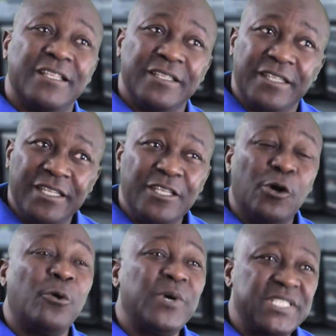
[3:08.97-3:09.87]
the
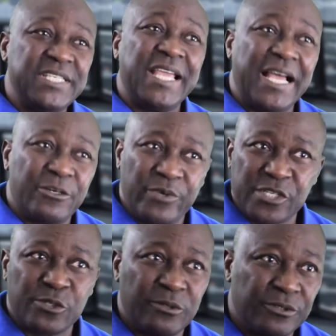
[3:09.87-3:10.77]
risk
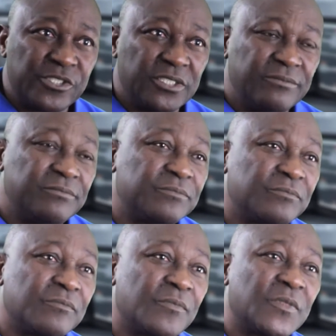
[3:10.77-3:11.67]
resolution
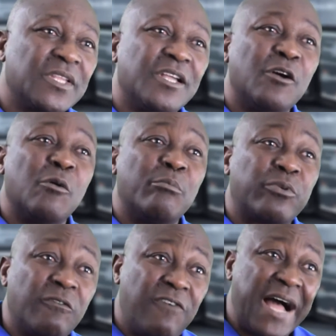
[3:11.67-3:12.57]

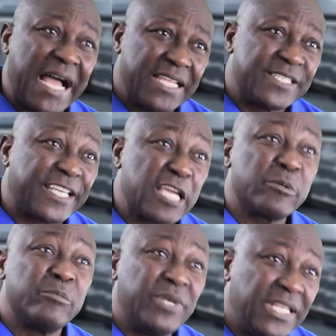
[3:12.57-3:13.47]
provides the
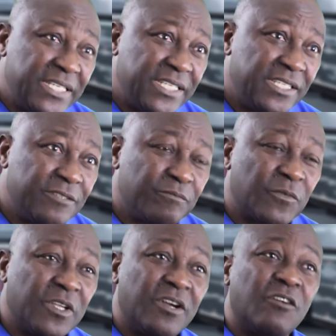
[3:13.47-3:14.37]
capability
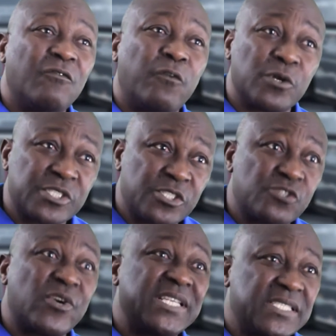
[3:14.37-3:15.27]
for
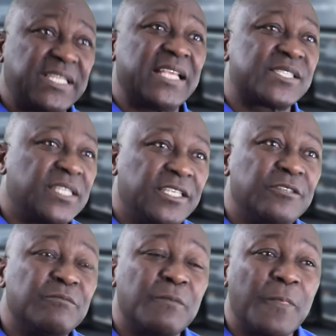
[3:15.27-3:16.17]
stress testing
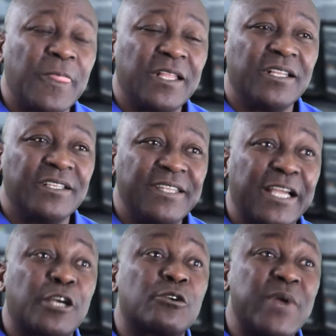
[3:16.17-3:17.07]
the
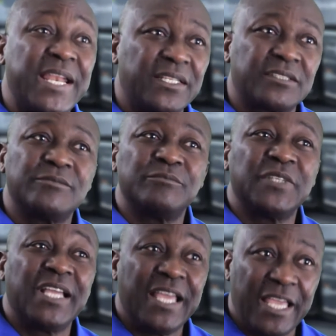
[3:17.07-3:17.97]
credit
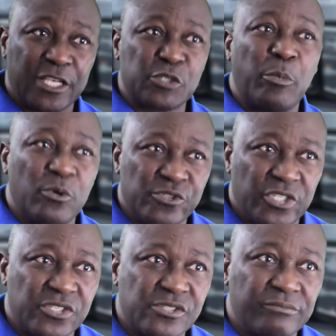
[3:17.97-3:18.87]

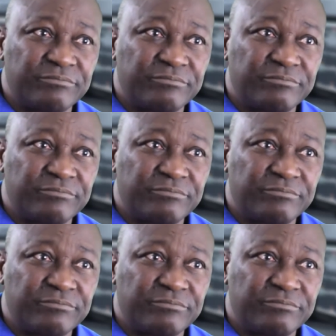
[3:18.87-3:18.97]
exposures.